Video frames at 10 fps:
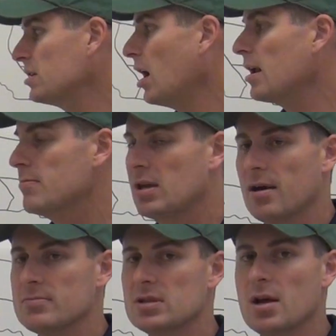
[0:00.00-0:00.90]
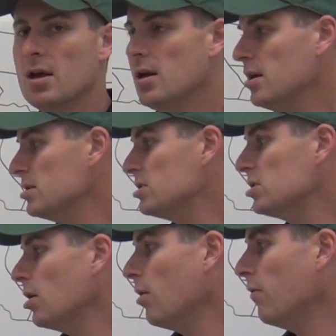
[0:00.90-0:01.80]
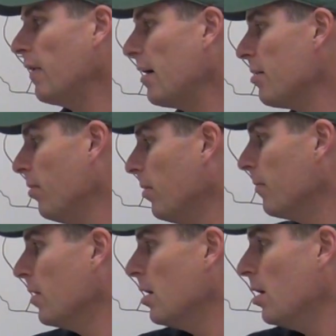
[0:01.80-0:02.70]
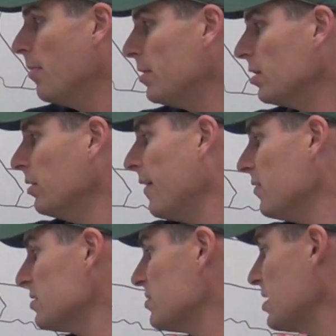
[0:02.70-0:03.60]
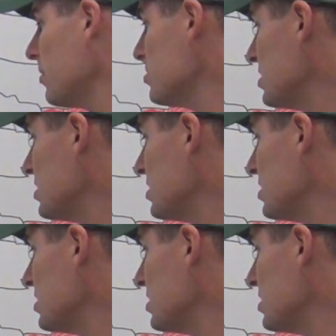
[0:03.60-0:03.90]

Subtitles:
as cotton becomes so valuable. But the levels of Southern